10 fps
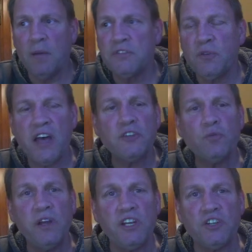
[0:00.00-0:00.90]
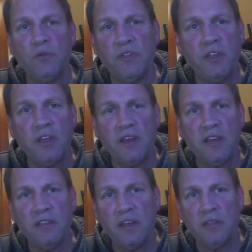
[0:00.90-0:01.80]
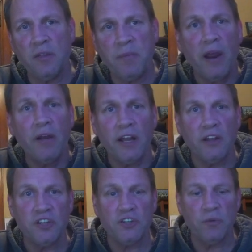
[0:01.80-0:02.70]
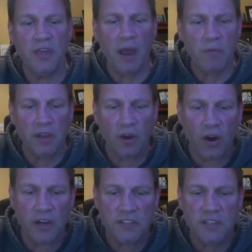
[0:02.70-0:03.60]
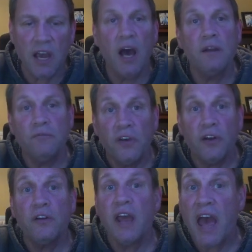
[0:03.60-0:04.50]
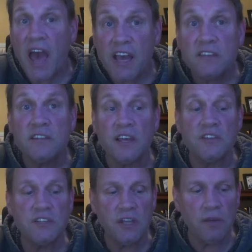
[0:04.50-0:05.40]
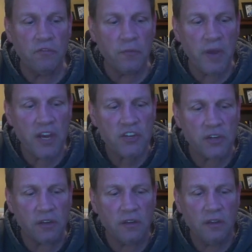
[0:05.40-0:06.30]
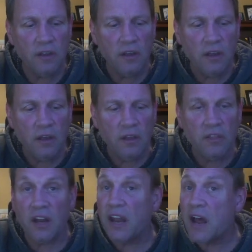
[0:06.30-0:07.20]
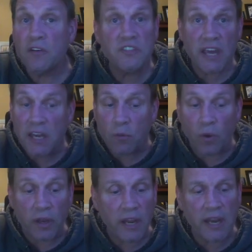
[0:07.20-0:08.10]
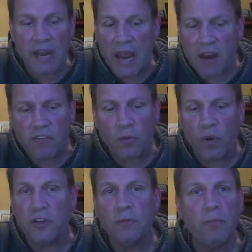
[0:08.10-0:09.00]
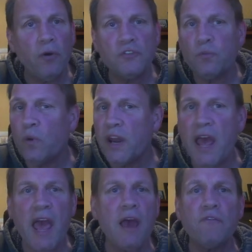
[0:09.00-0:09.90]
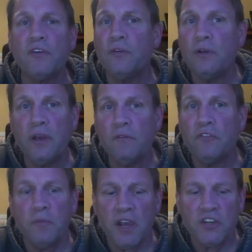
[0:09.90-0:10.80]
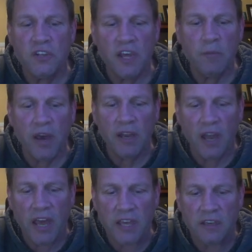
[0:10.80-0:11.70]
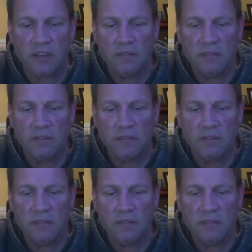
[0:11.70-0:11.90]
So that's one issue. And then the parallel issue in that regard is the unfettered access to information that allows anyone and everyone to post whatever information they might like